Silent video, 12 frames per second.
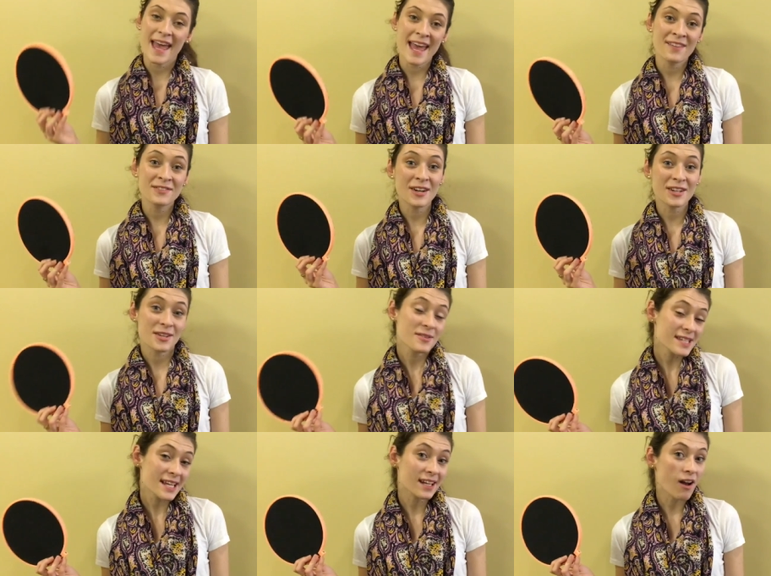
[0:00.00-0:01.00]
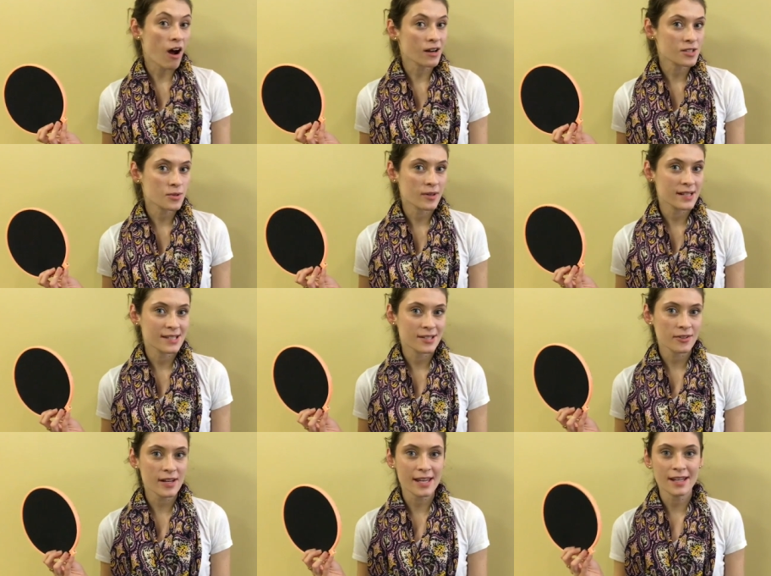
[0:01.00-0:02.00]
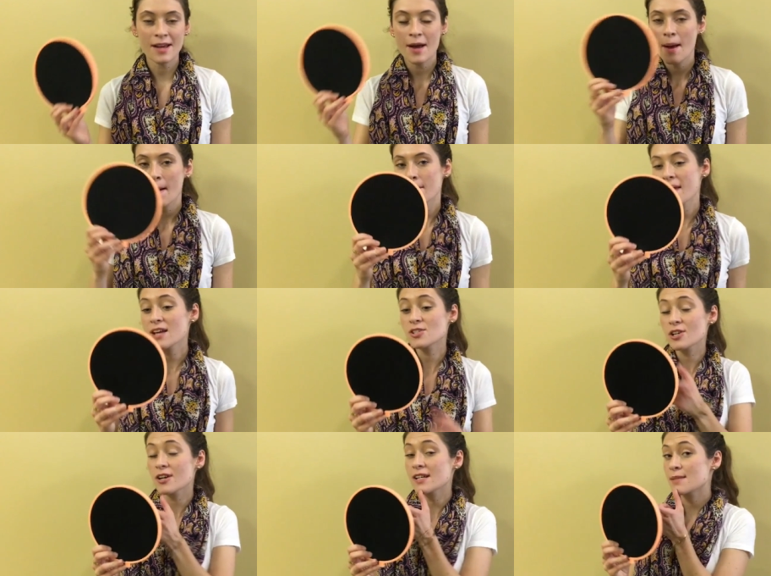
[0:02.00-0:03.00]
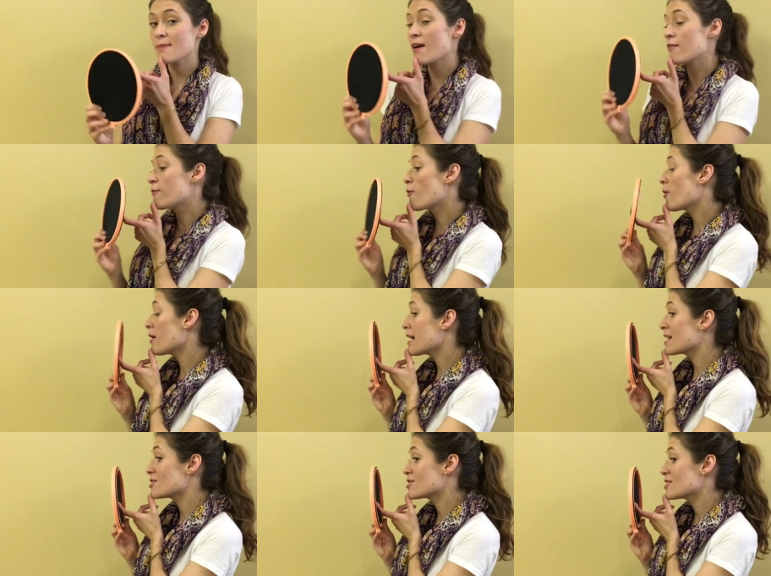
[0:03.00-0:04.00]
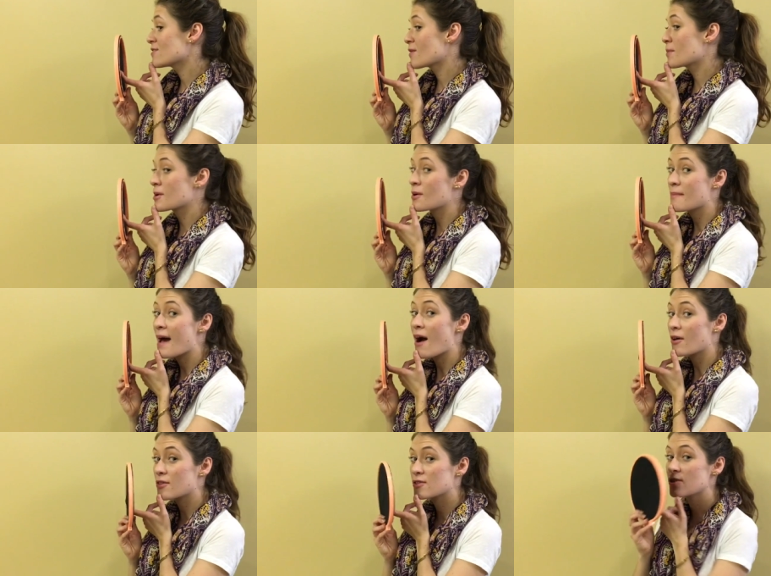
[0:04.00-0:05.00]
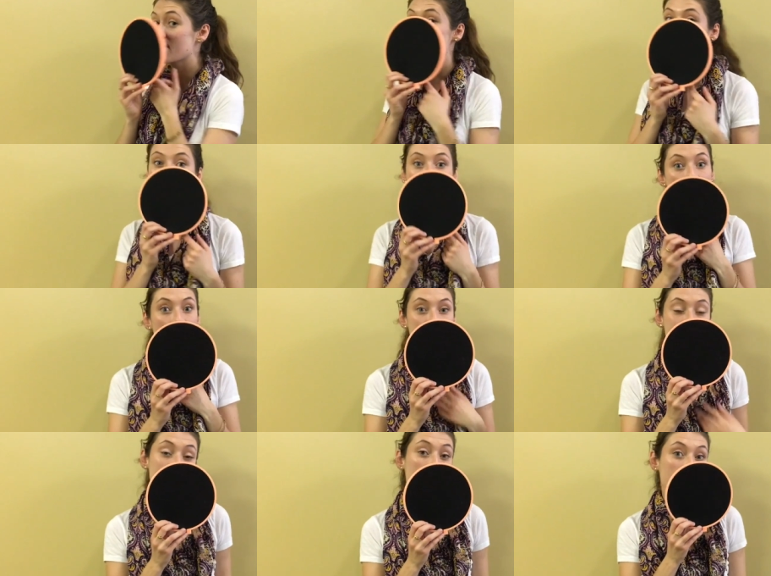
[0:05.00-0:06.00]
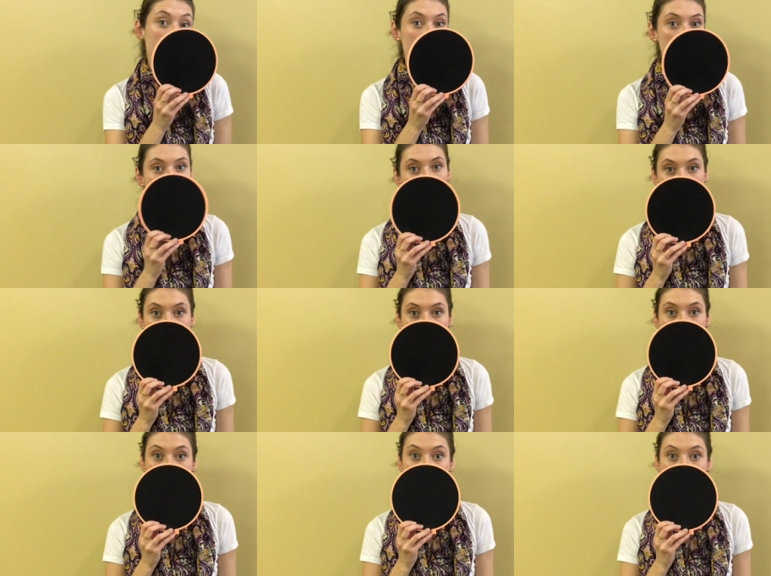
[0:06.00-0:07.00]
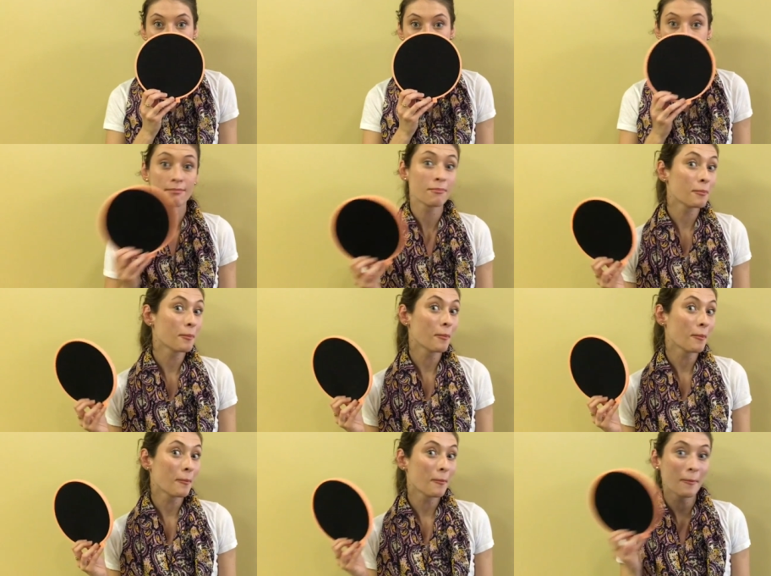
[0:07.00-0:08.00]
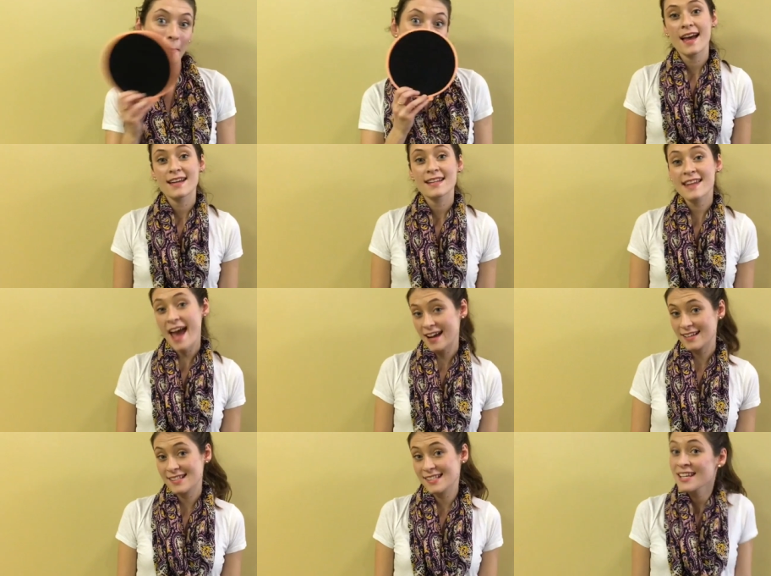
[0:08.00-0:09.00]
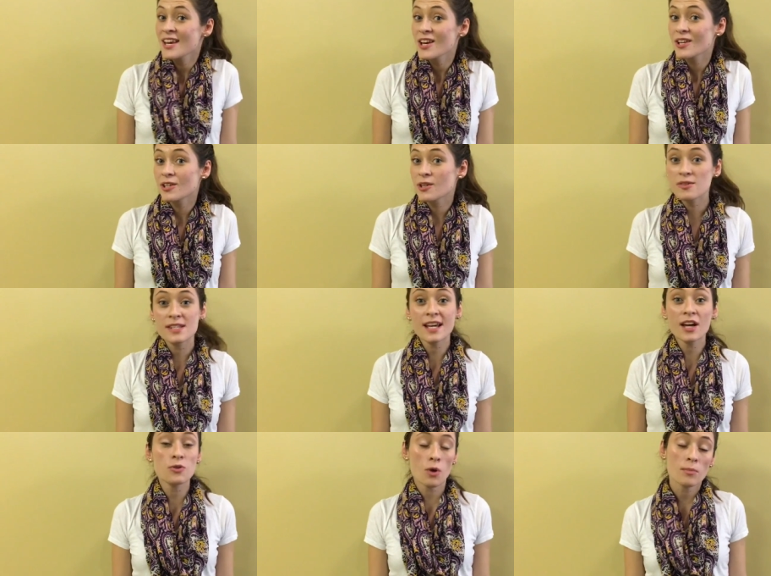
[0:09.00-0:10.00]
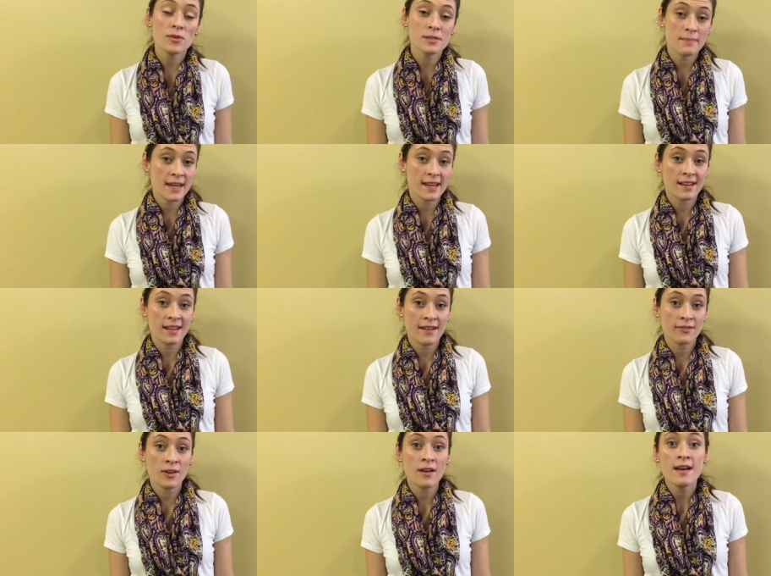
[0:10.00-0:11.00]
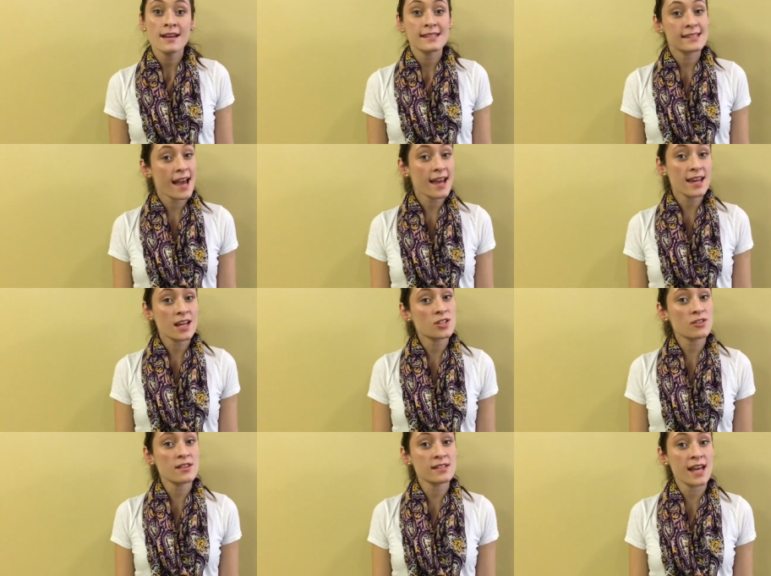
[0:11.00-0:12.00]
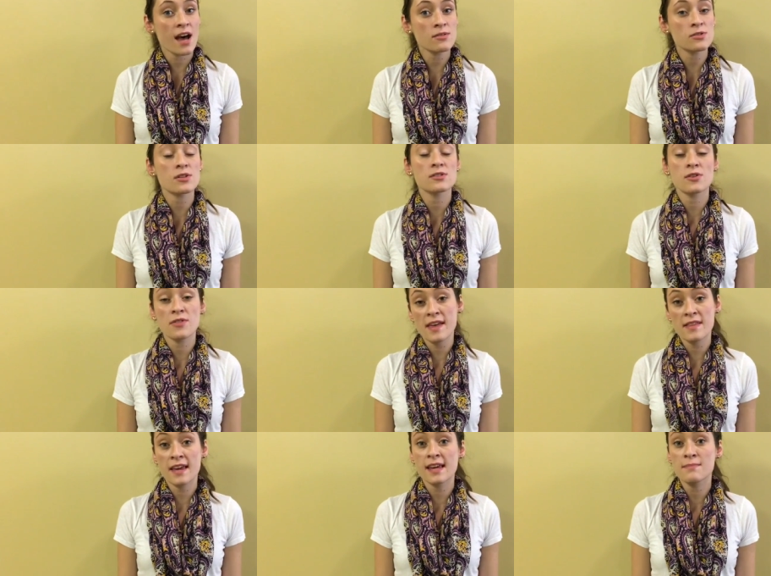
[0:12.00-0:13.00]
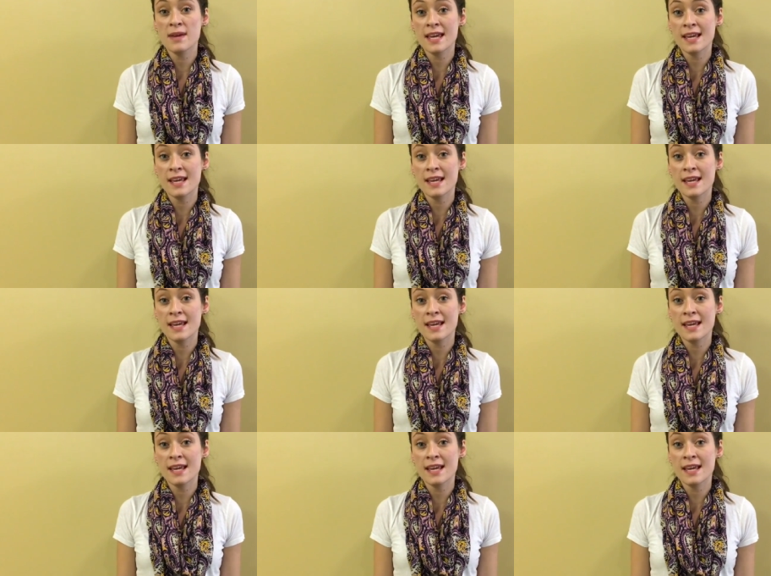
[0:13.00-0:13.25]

If you're using an auditory screen, make sure it's about 4 inches from your mouth so that your mouth is completely covered, like this. Next, using a normal speaking level, say each of the sounds so that they can be